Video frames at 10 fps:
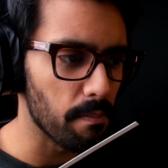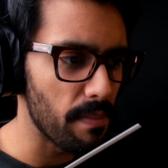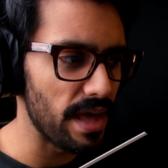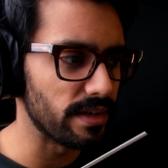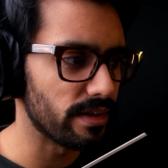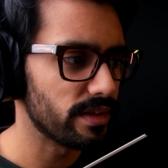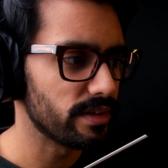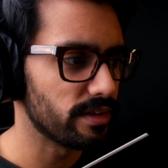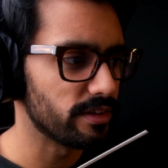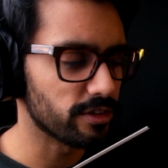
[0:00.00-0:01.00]
men
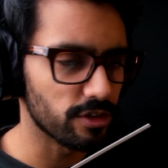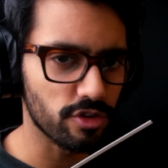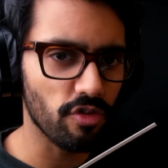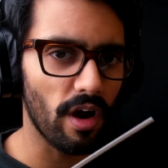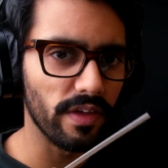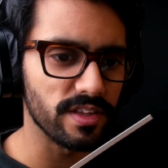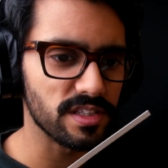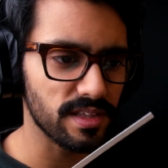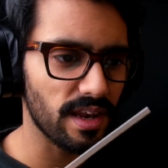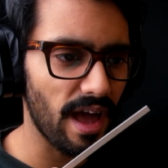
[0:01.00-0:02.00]
to try this
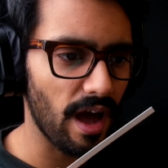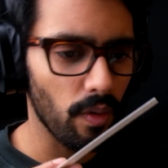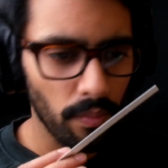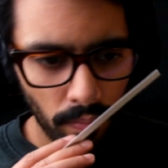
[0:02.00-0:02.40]
scent out.